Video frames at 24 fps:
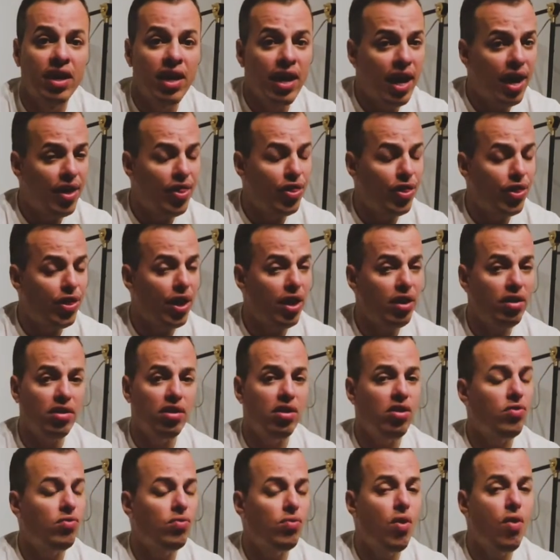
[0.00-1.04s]
and thank
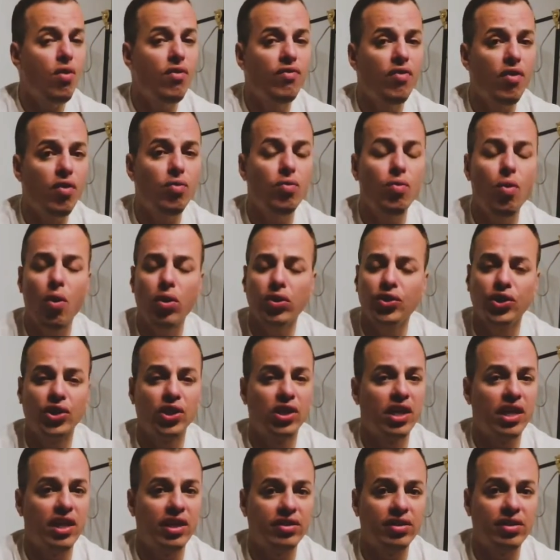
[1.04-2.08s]
you all for watching
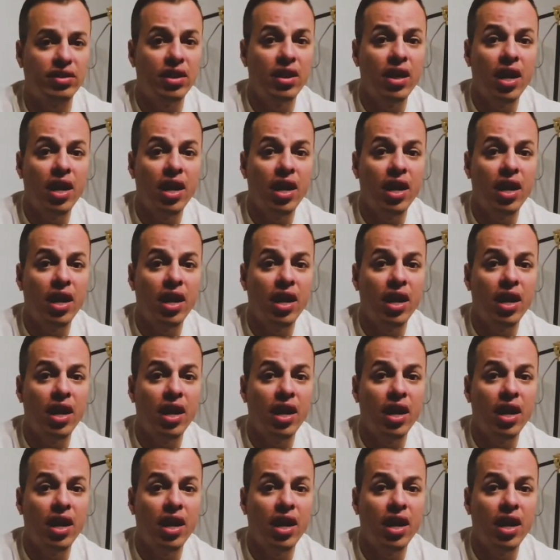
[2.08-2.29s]
it.